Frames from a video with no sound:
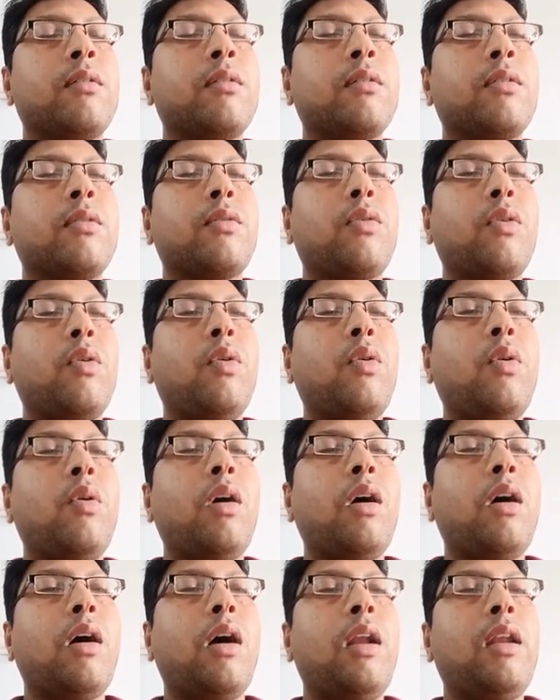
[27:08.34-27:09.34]

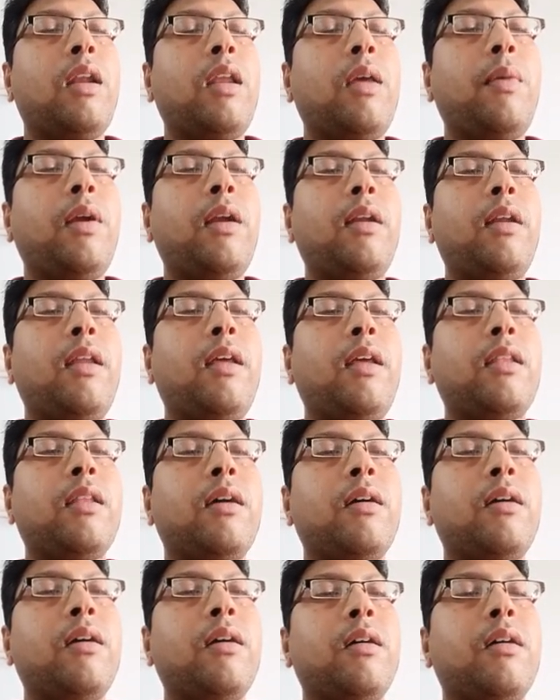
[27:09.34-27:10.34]
So ultimately
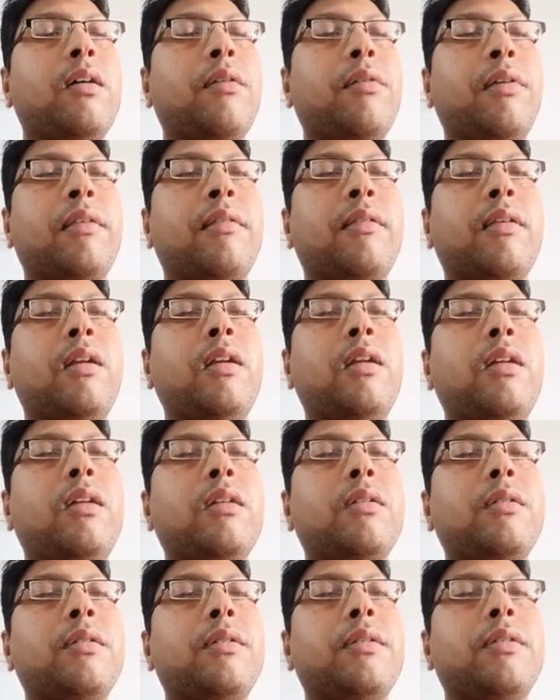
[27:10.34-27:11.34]
the result
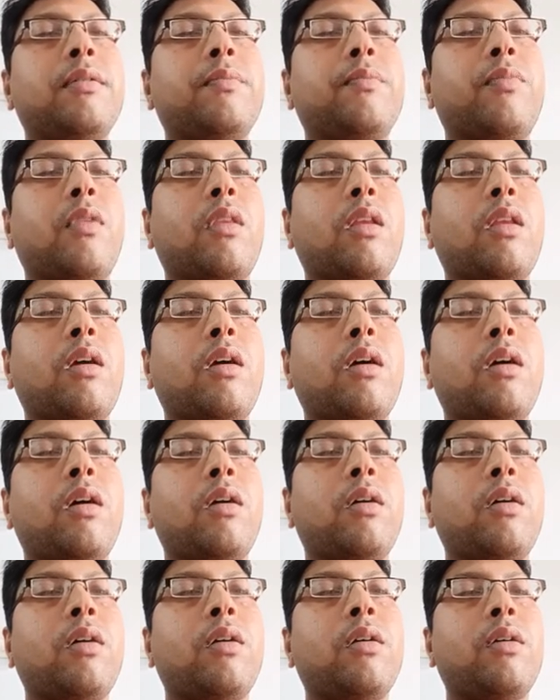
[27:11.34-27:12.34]

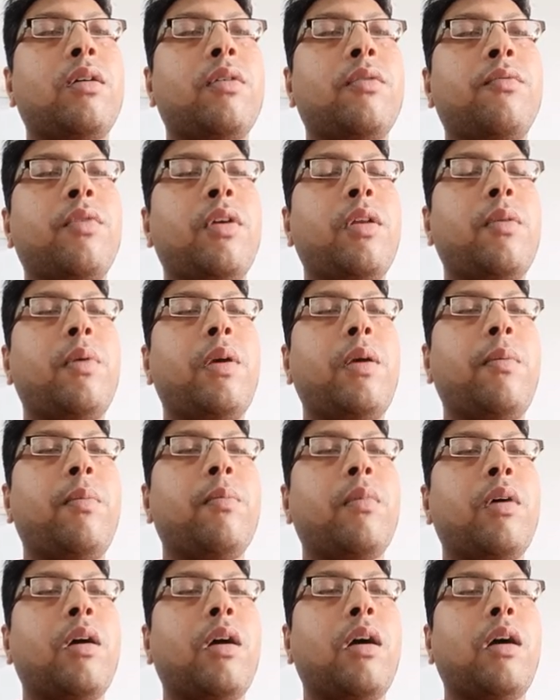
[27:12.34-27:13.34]
will be
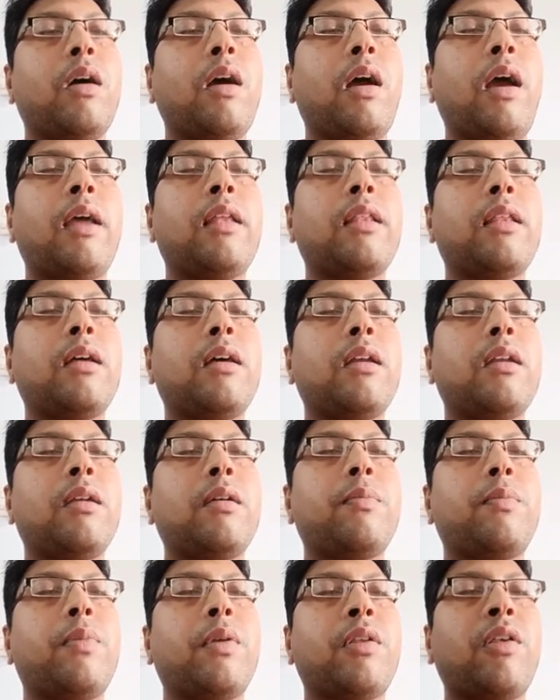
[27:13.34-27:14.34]
either
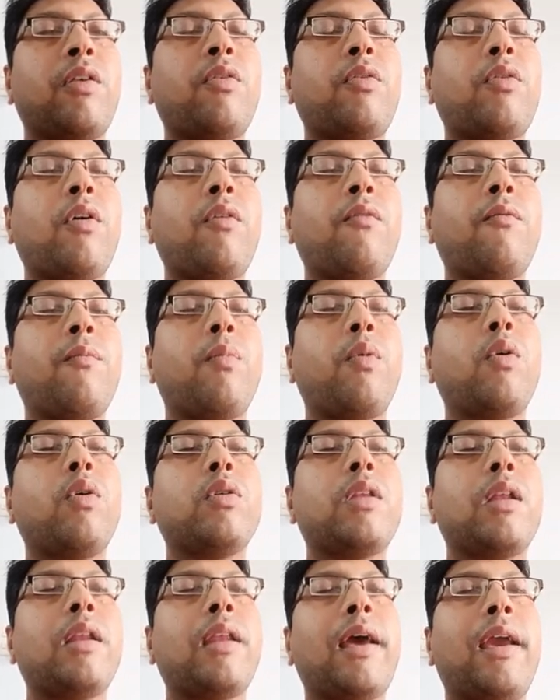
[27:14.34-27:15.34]
presence of
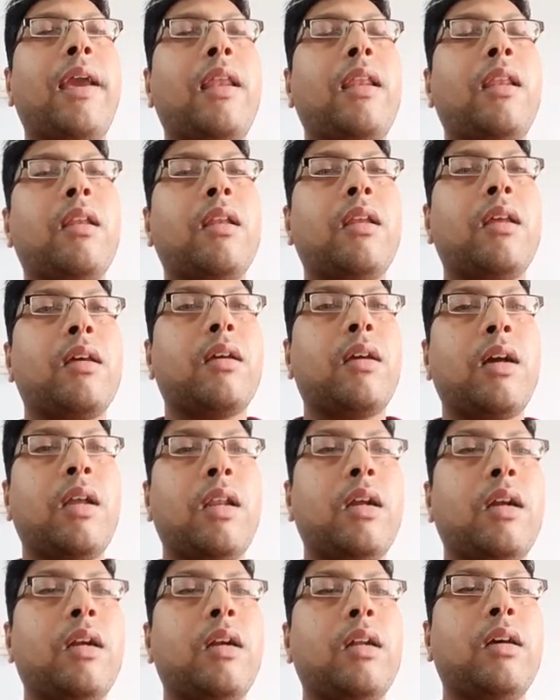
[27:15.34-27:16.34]
both line
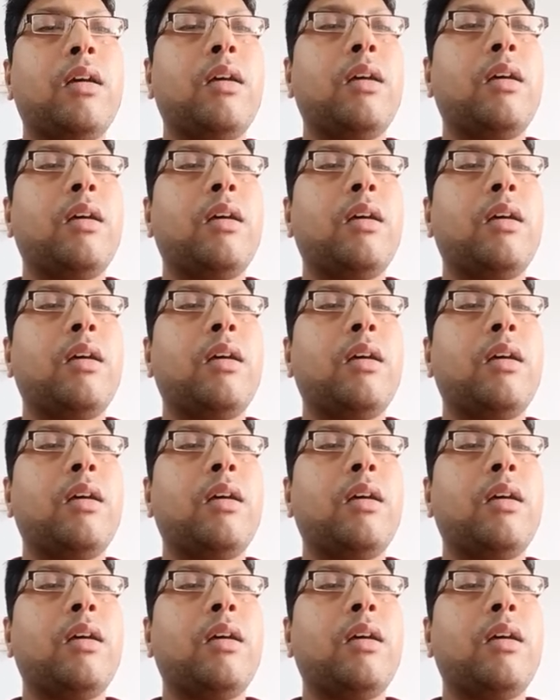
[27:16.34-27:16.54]
colored,